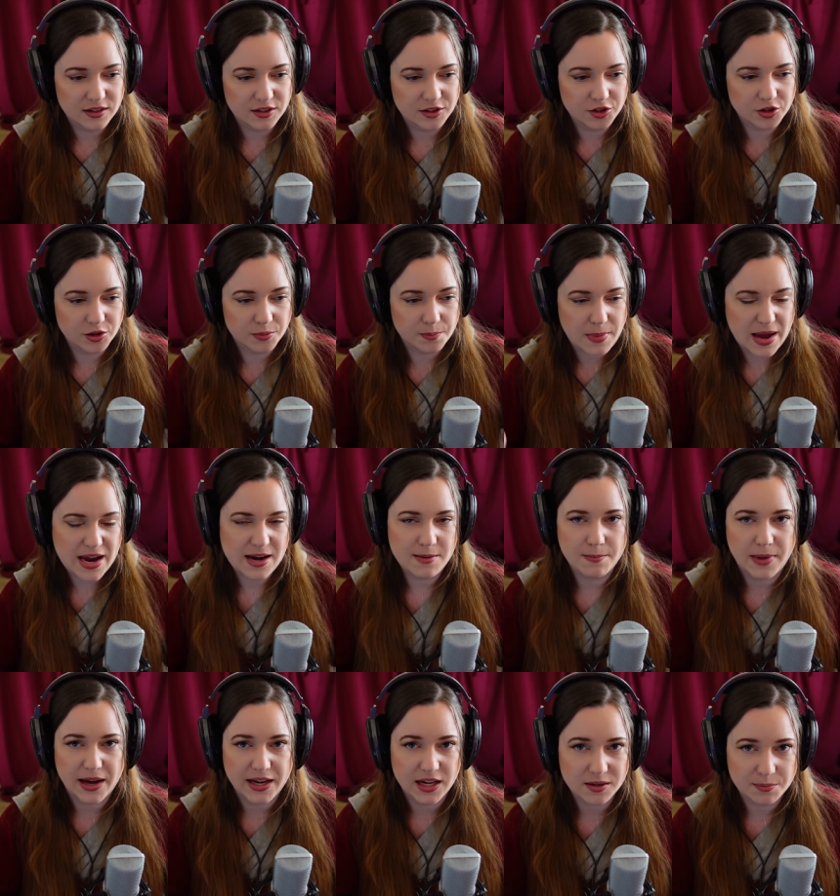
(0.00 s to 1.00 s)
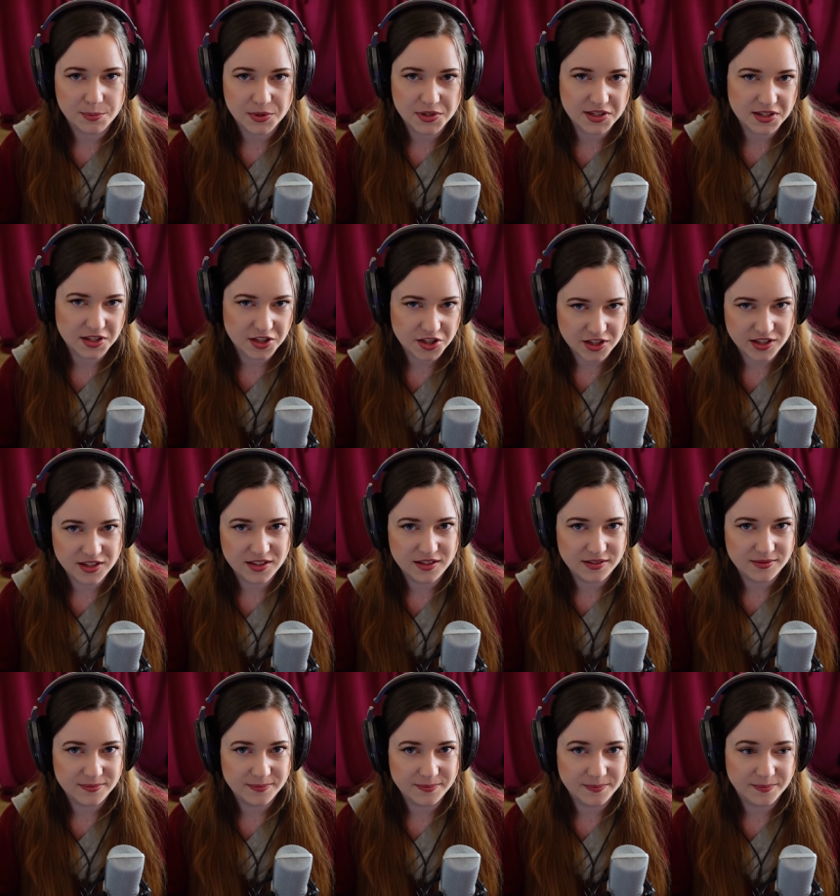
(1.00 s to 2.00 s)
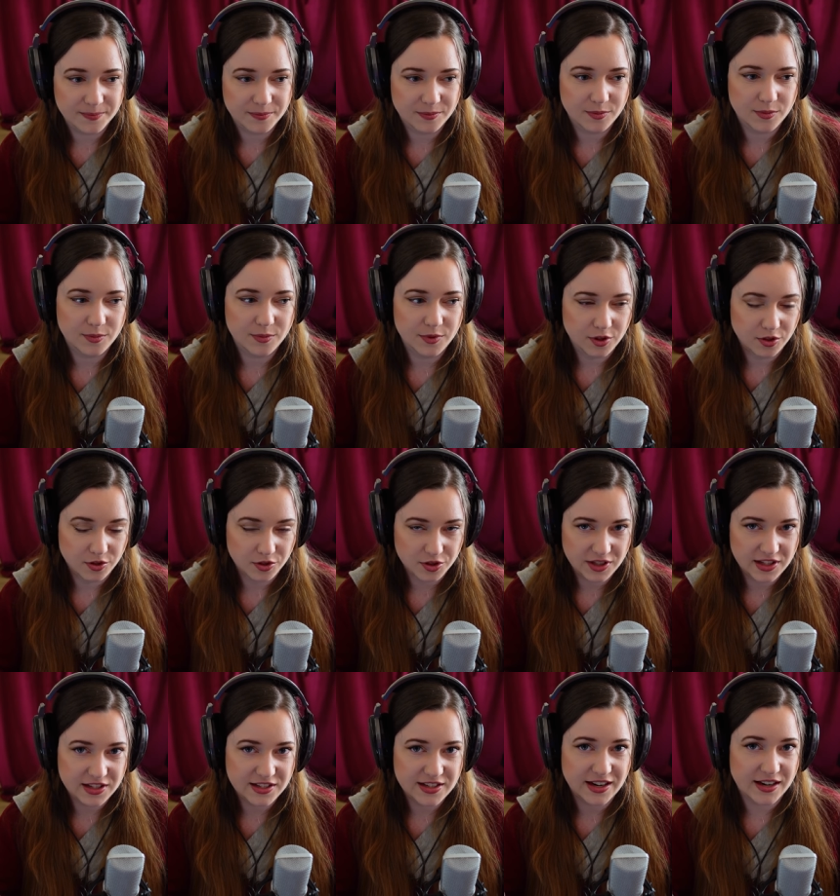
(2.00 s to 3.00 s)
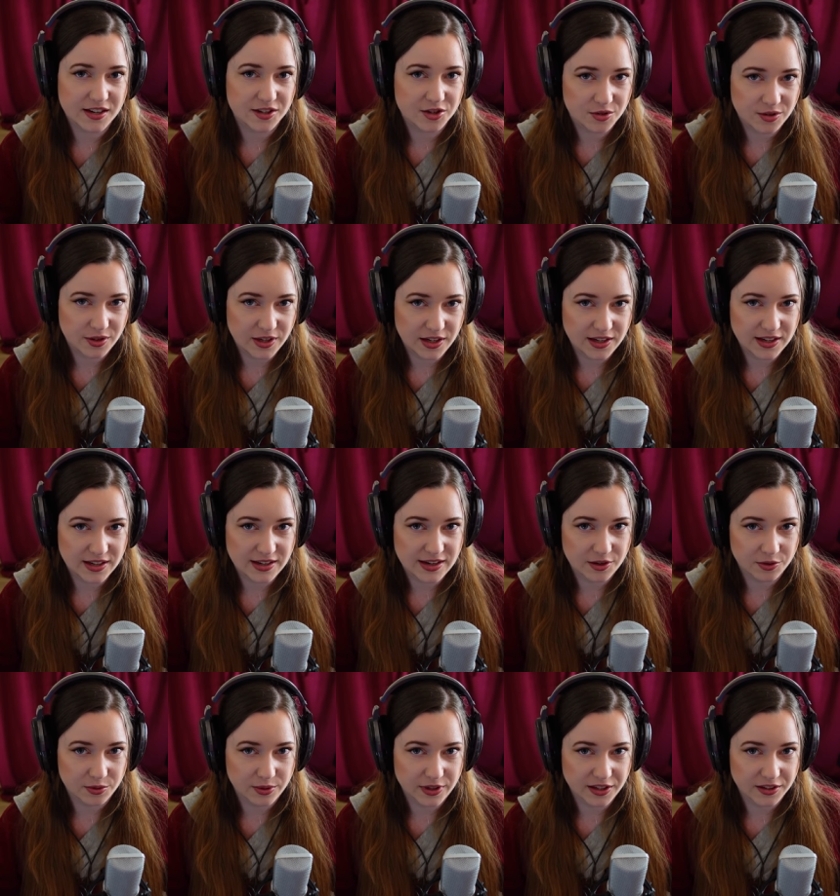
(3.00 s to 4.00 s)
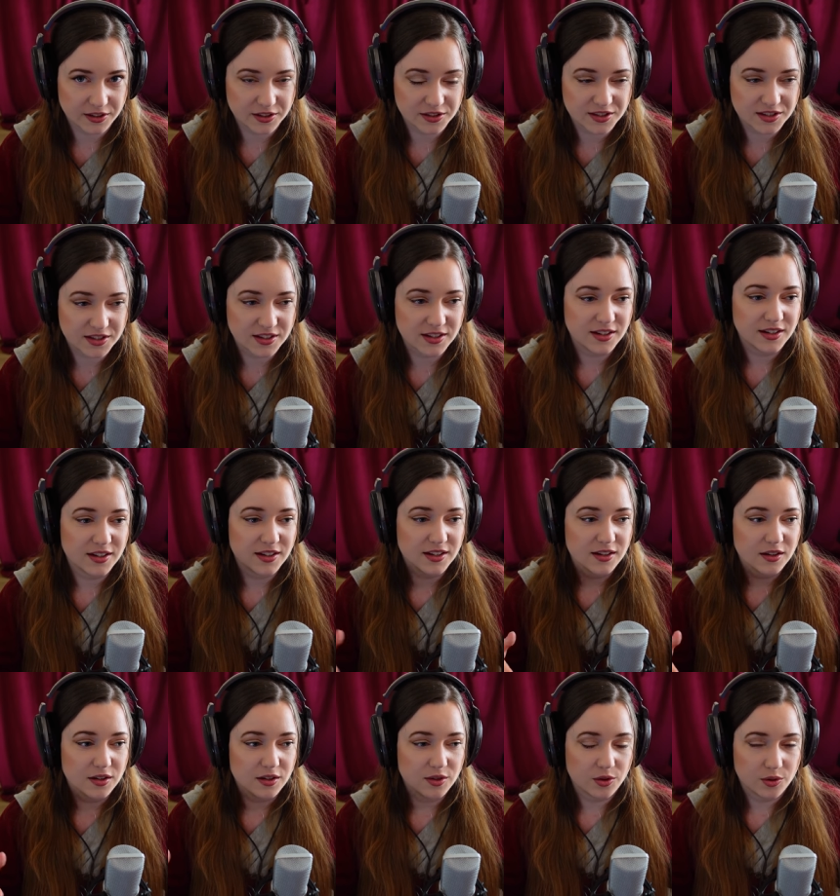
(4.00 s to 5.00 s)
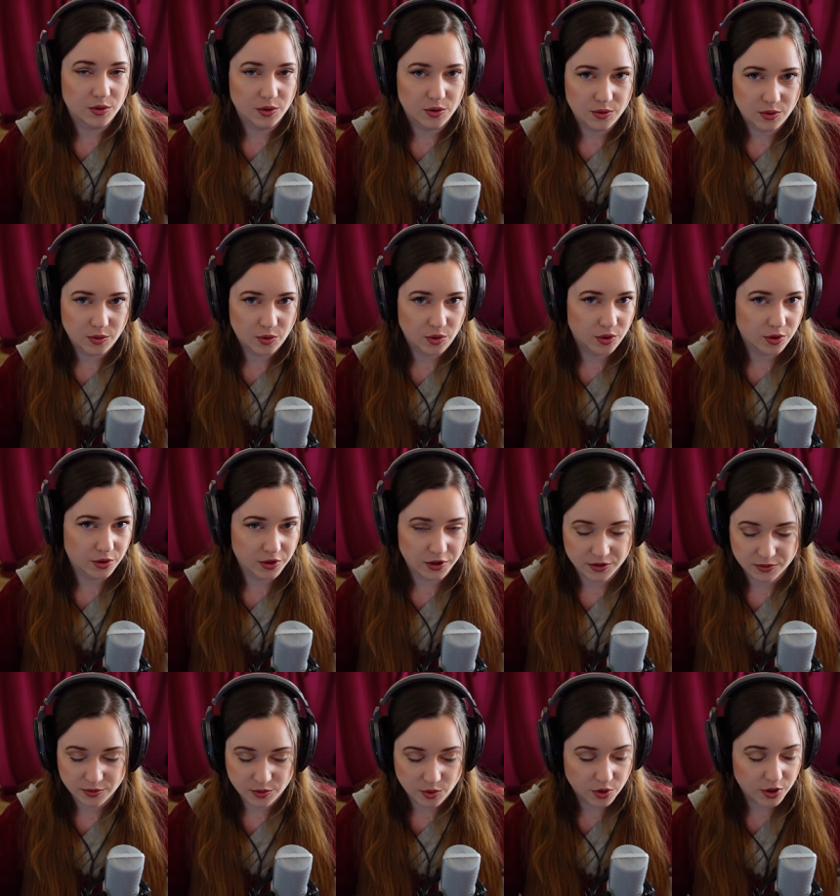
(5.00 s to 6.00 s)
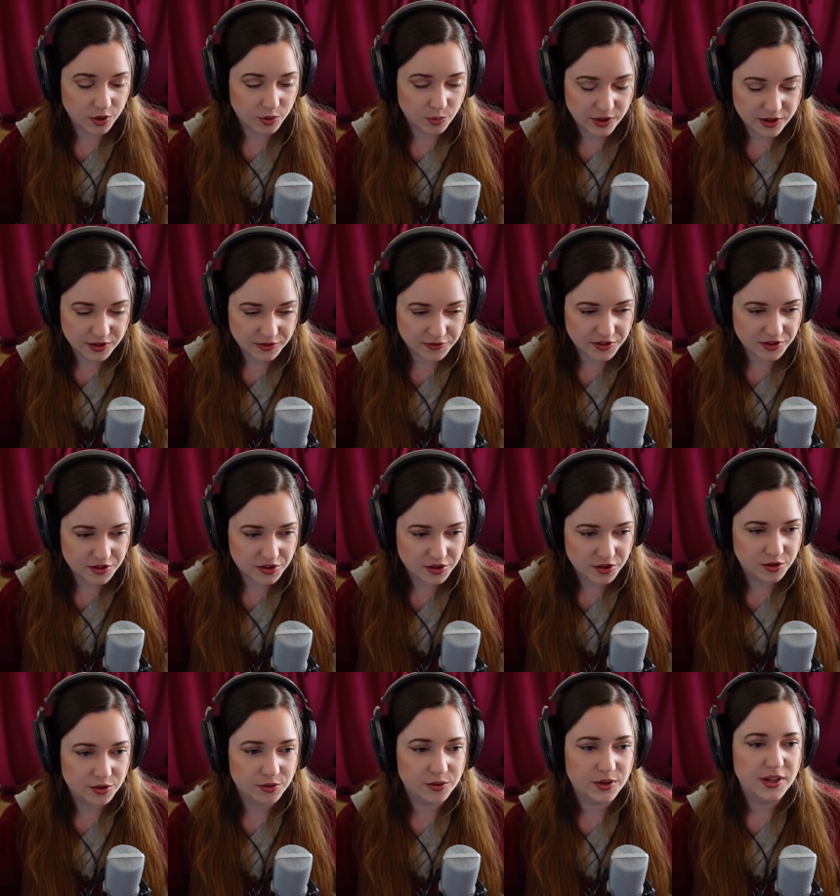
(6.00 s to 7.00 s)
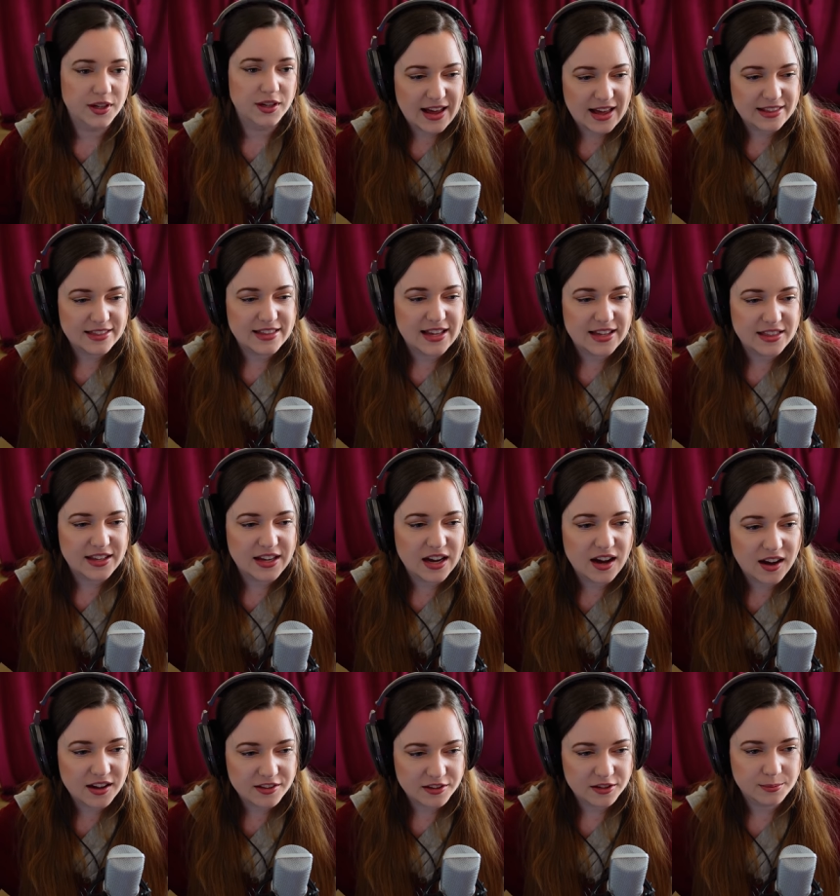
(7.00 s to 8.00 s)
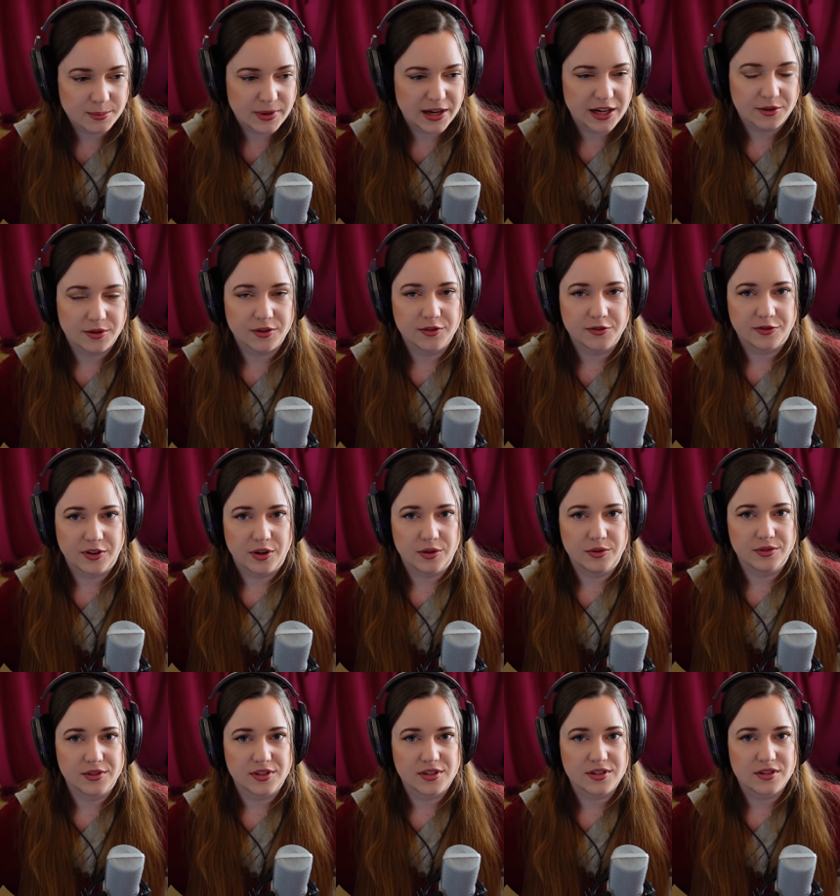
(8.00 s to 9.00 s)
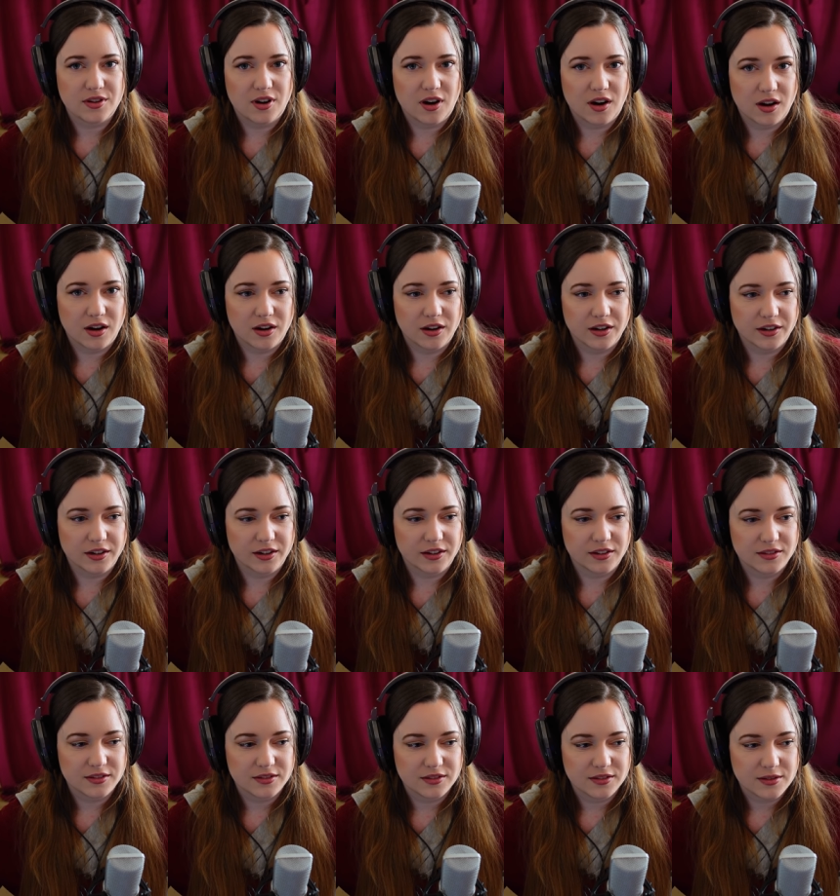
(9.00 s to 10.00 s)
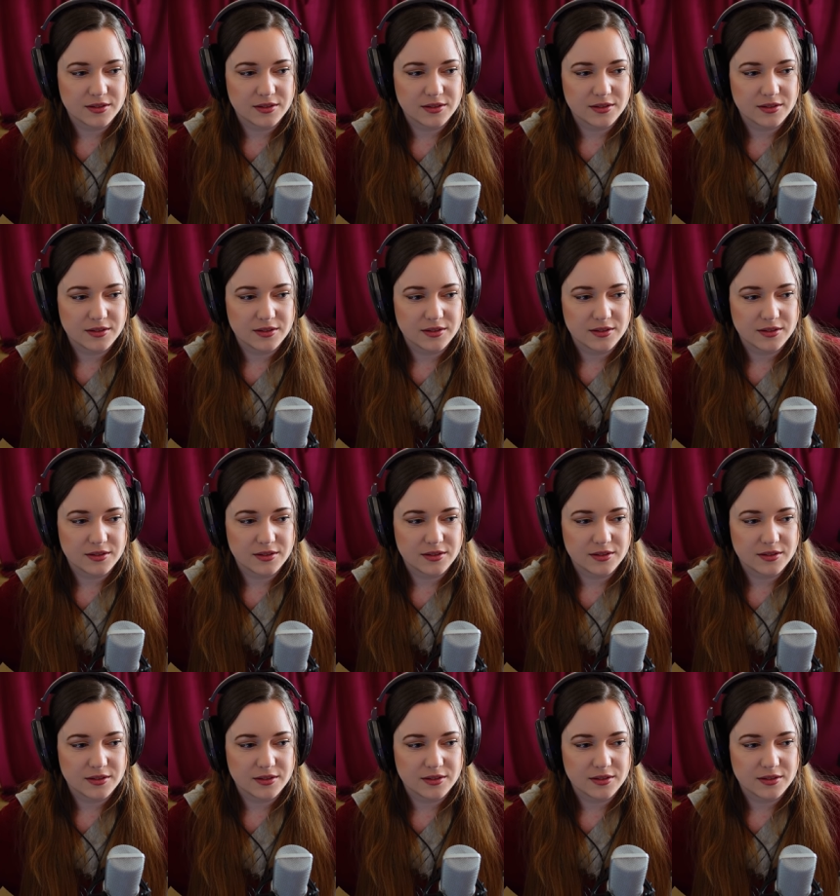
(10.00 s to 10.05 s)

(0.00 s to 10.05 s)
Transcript: your main mic position, usually Decca tree and outriggers or or one of the two. And then the other microphones are